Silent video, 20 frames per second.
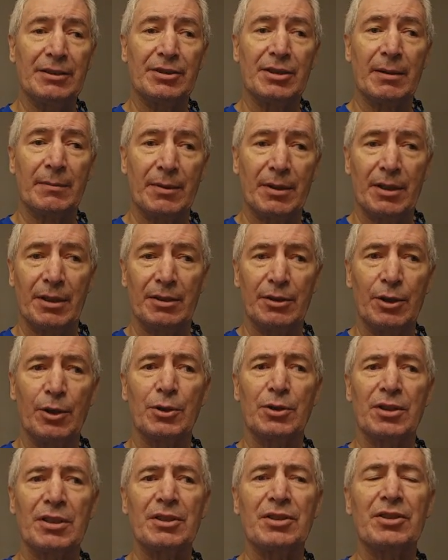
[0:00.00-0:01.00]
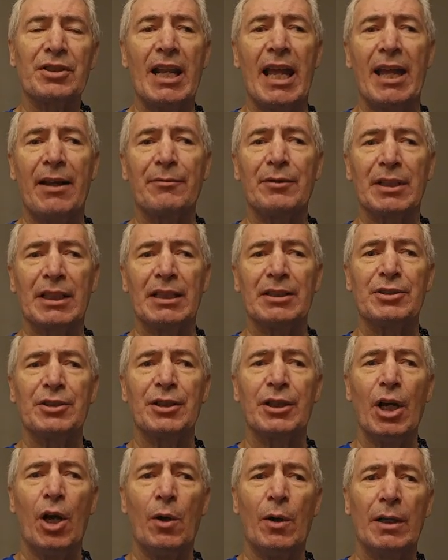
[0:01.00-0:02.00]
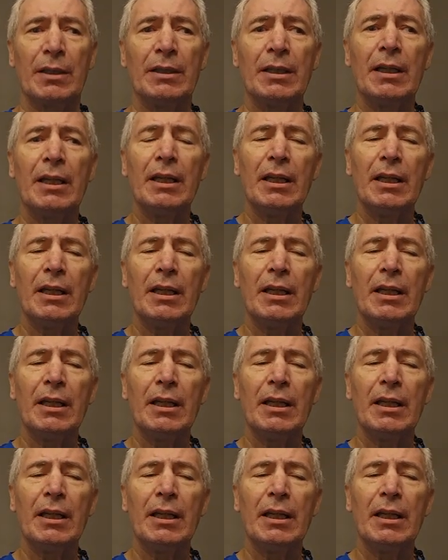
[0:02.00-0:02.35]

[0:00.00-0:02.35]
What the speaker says: some of the nursing staff to get you going.